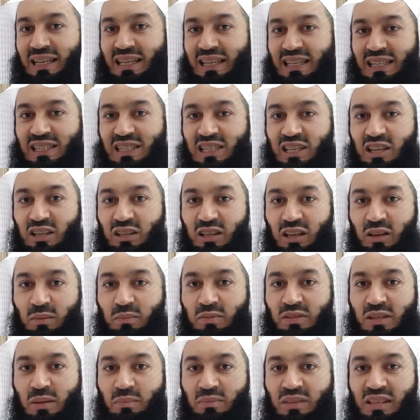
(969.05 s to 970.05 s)

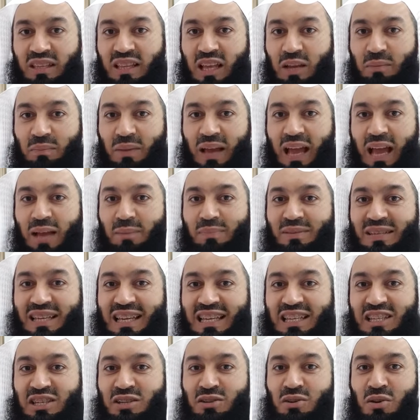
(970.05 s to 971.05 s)

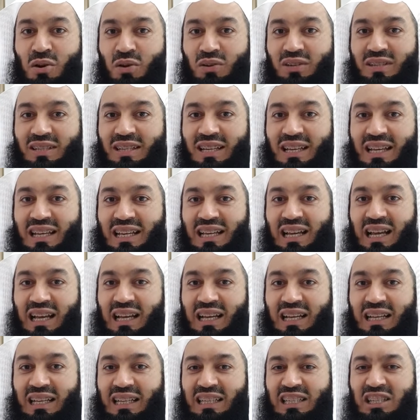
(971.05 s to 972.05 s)
is not
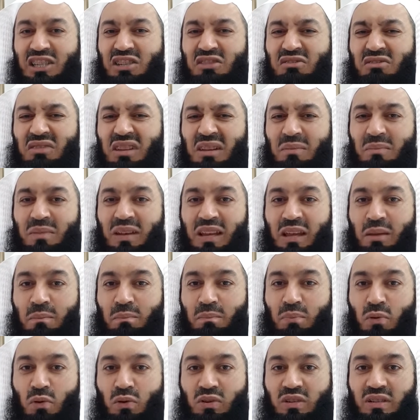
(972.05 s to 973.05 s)
extremely
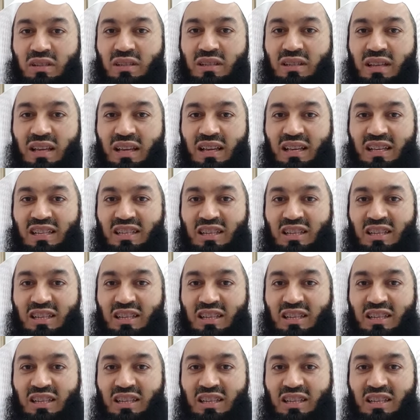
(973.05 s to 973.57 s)
important.